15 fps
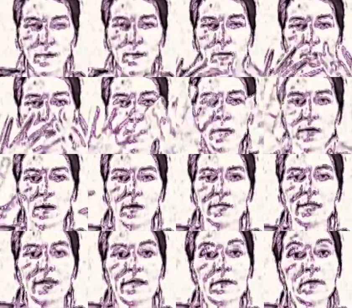When you put it all
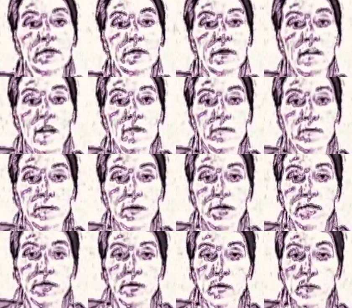together into
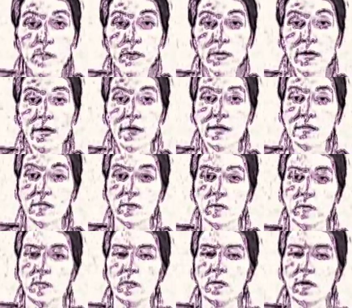configuration, you're putting it into
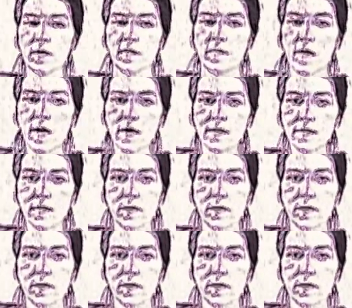a work of art.